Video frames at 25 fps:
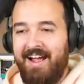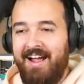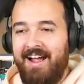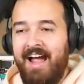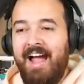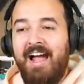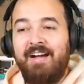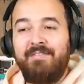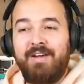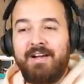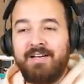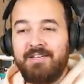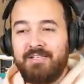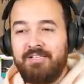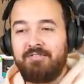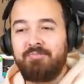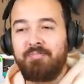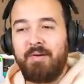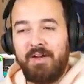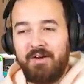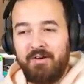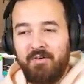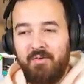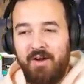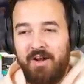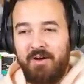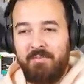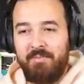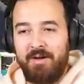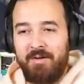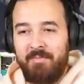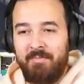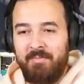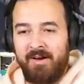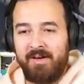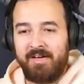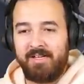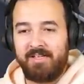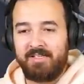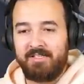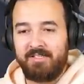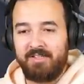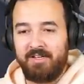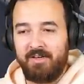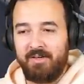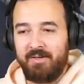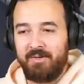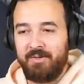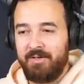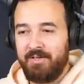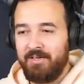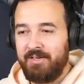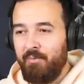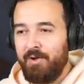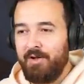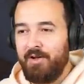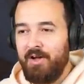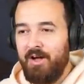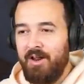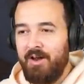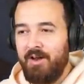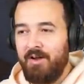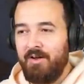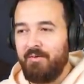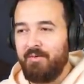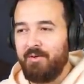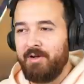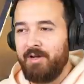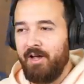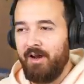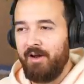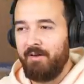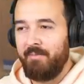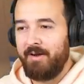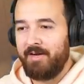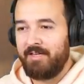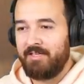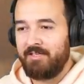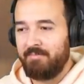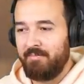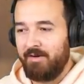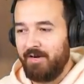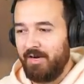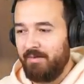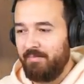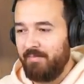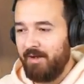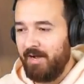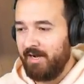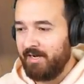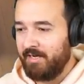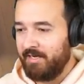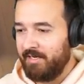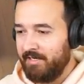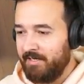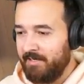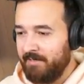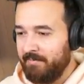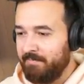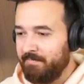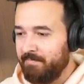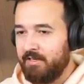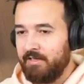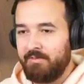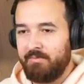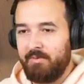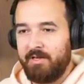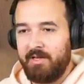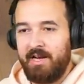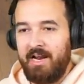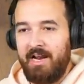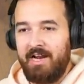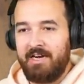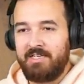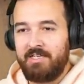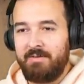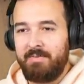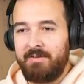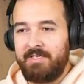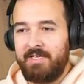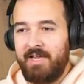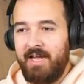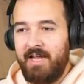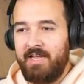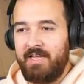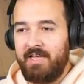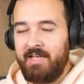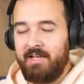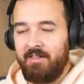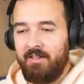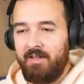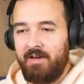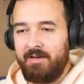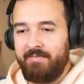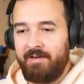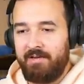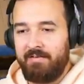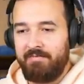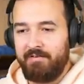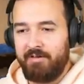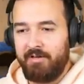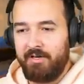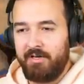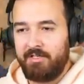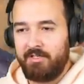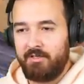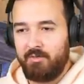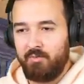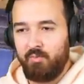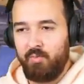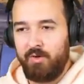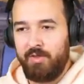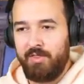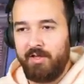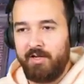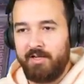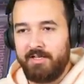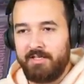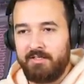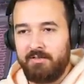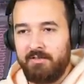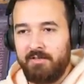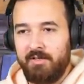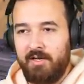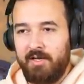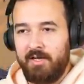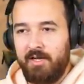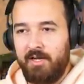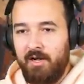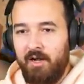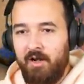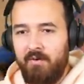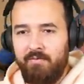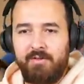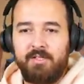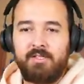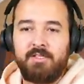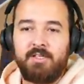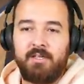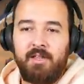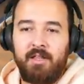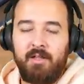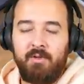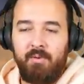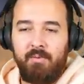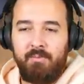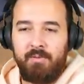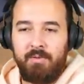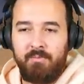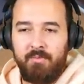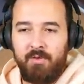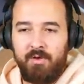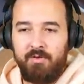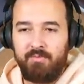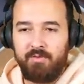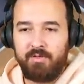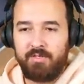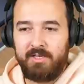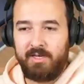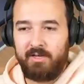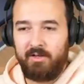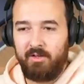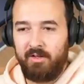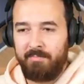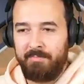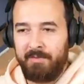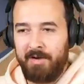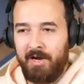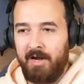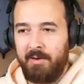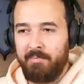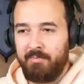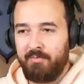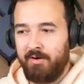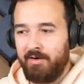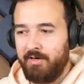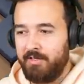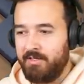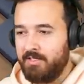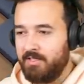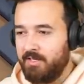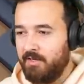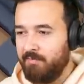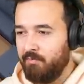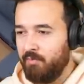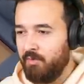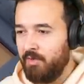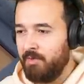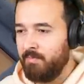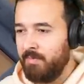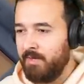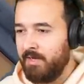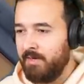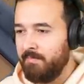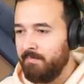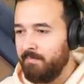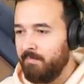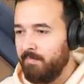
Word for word: I have actually spent quite a bit of money. So we gotta, we gotta make some money back here. Because we're gonna actually be taking a lot of our furniture with us. Uh, obviously, like when we move, we'll take all of my upgraded stuff with me.